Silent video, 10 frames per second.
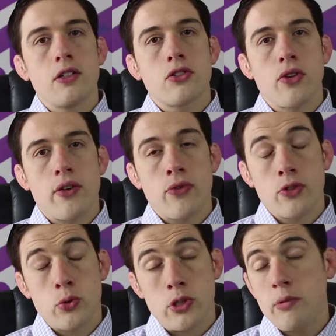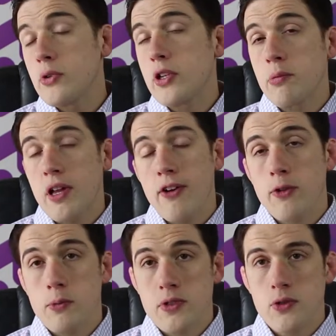to create virtual community
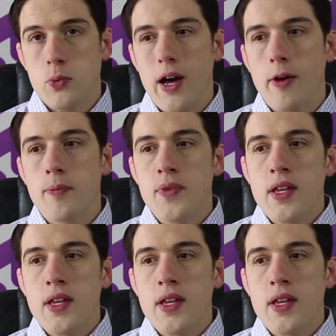platforms as well.